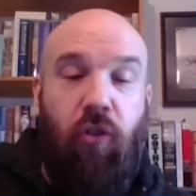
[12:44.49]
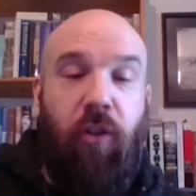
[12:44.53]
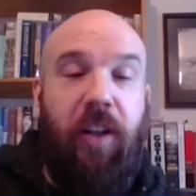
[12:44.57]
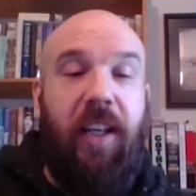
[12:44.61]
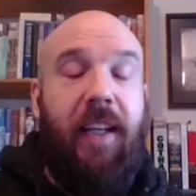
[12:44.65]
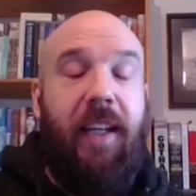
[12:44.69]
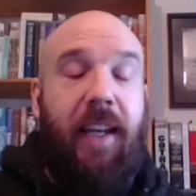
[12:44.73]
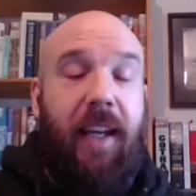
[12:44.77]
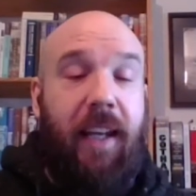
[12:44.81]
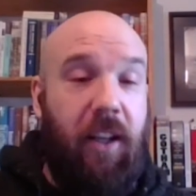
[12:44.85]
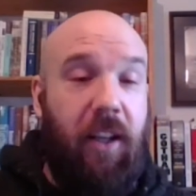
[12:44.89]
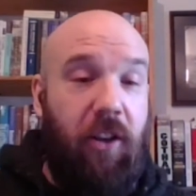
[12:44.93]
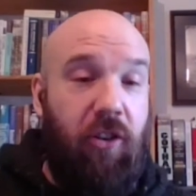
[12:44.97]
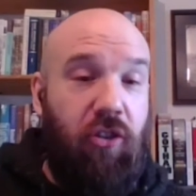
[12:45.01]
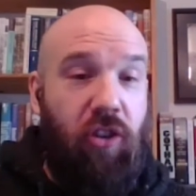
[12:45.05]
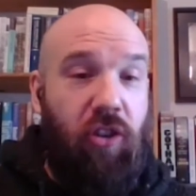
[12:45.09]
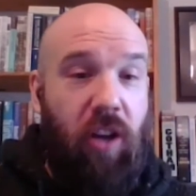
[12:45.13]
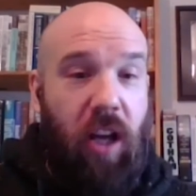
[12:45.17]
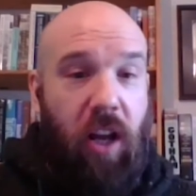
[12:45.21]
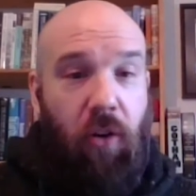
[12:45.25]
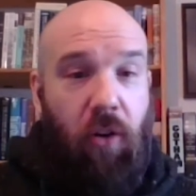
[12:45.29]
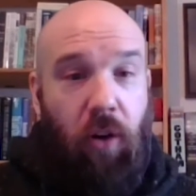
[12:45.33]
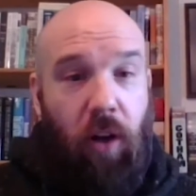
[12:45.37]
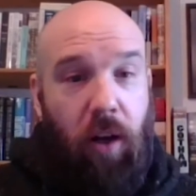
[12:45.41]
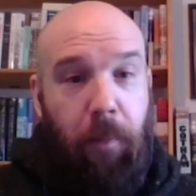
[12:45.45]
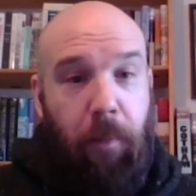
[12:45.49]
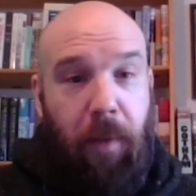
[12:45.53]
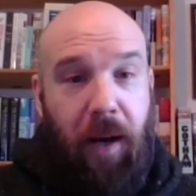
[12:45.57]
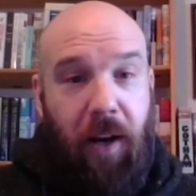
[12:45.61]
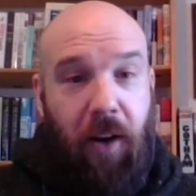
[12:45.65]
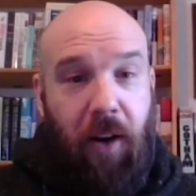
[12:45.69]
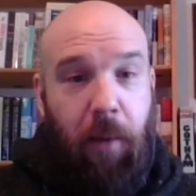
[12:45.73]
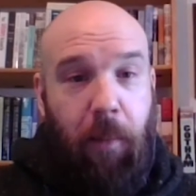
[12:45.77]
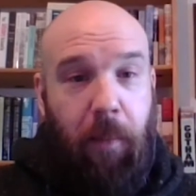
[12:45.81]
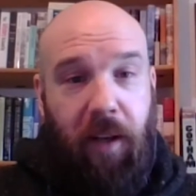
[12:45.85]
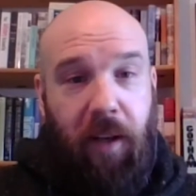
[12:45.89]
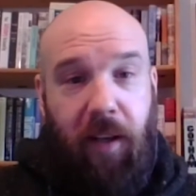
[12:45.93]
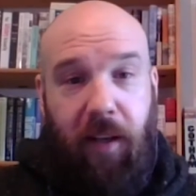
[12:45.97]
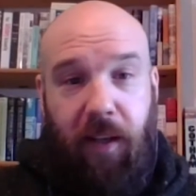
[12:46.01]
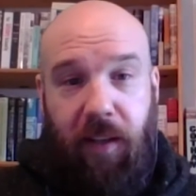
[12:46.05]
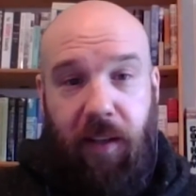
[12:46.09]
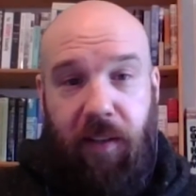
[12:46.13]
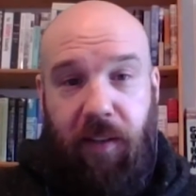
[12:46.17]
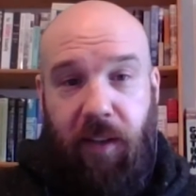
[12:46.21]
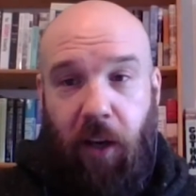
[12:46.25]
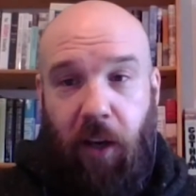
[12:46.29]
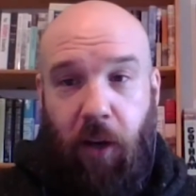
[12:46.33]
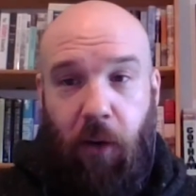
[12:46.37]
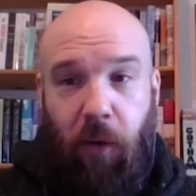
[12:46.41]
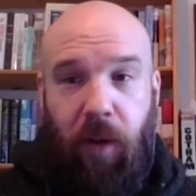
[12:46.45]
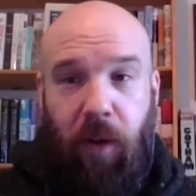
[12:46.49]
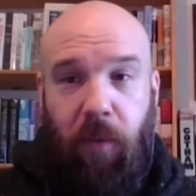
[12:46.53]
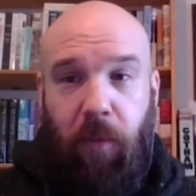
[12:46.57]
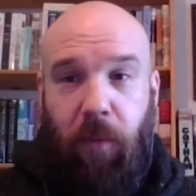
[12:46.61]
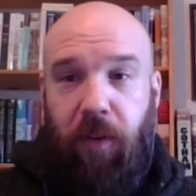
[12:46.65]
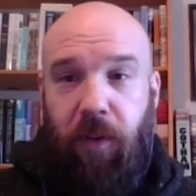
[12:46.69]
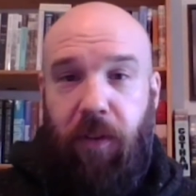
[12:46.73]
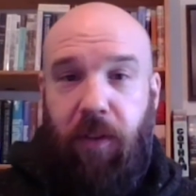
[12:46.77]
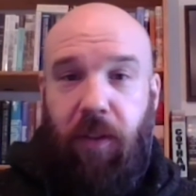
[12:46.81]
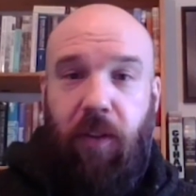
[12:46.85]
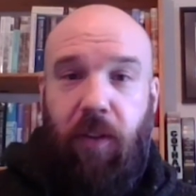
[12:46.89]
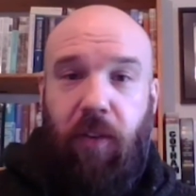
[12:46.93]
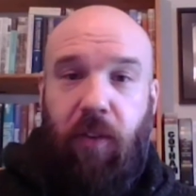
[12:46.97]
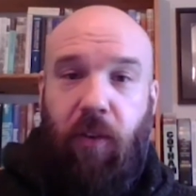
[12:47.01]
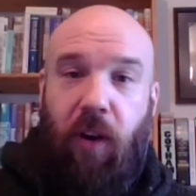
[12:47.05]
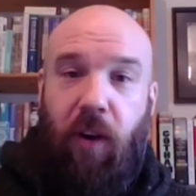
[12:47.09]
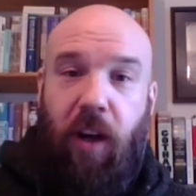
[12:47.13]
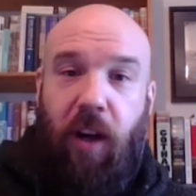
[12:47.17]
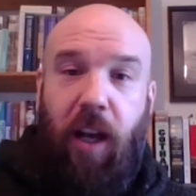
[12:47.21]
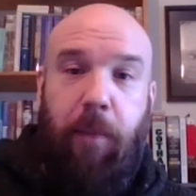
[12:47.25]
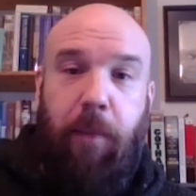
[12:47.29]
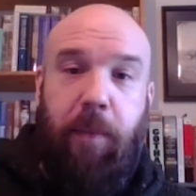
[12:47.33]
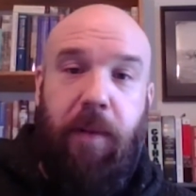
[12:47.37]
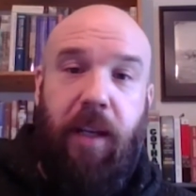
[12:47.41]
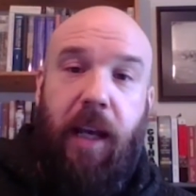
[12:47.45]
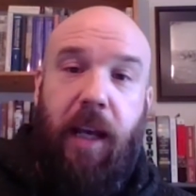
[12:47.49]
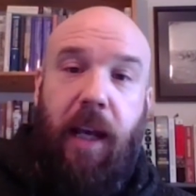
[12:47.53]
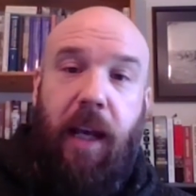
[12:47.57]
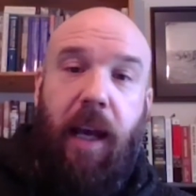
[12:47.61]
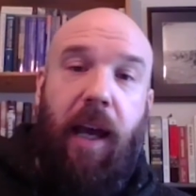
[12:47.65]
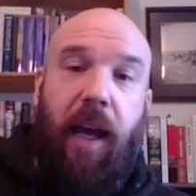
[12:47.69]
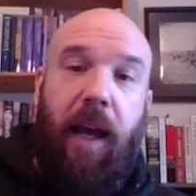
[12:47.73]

Drinking and general merriment is how it was described.